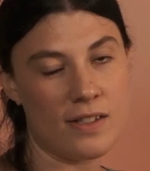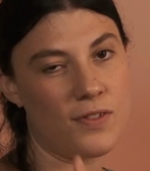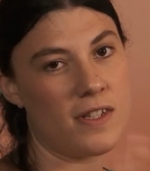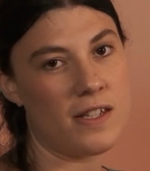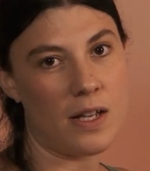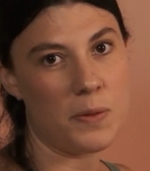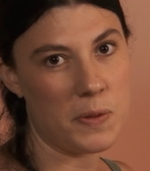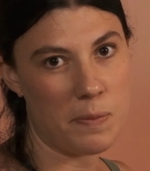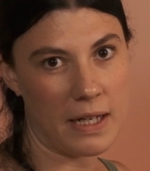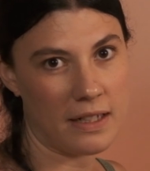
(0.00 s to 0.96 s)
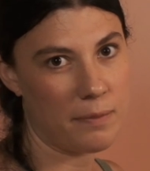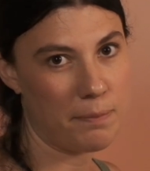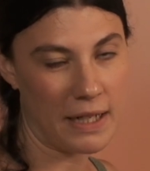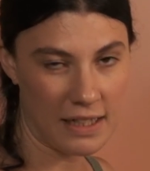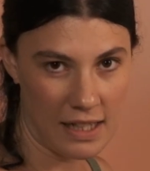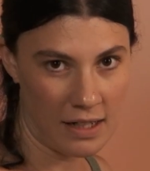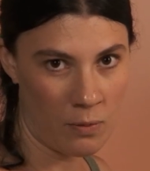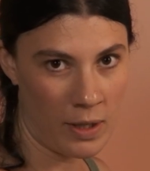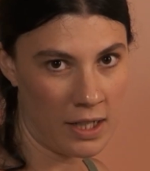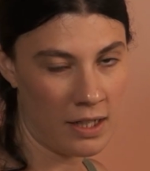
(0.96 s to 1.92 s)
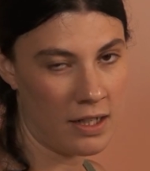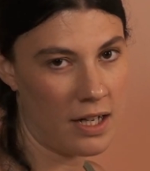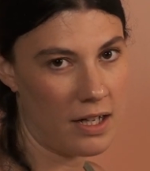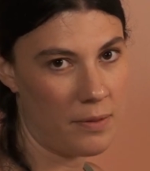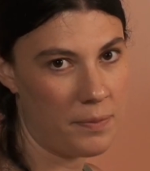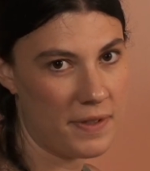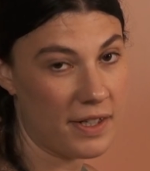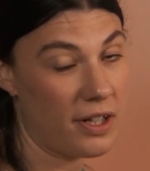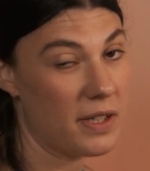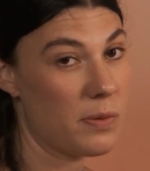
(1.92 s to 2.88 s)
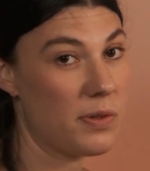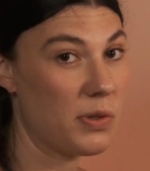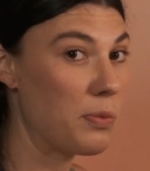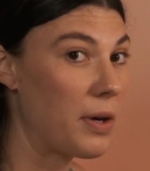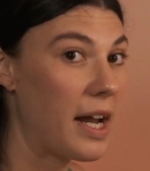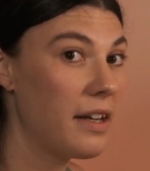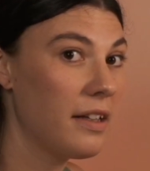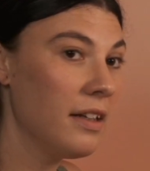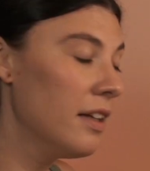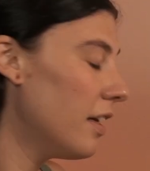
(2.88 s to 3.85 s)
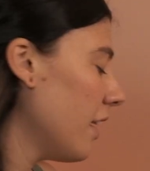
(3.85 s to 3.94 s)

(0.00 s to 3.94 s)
obviously that was back then when cigarettes were still branded.